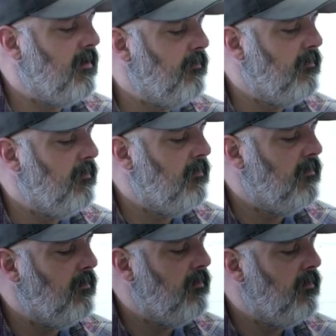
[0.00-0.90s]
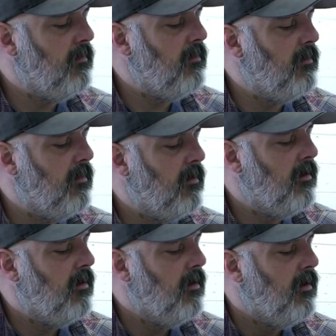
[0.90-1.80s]
like this sort of like it's just like
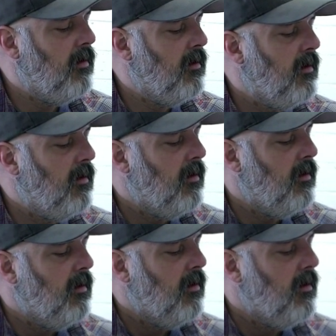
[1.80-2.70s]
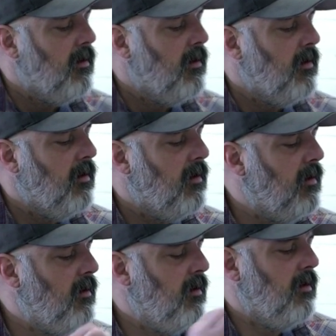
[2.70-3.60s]
this cycle that feeds through. It is the
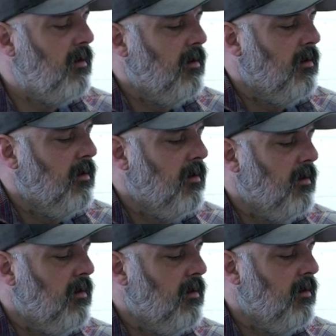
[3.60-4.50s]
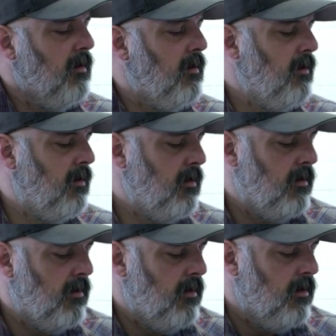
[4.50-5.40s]
inspiration.
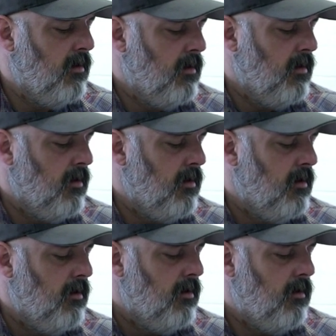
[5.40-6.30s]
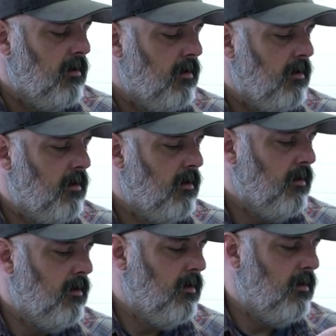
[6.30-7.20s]
That's not the, that's not the case for me.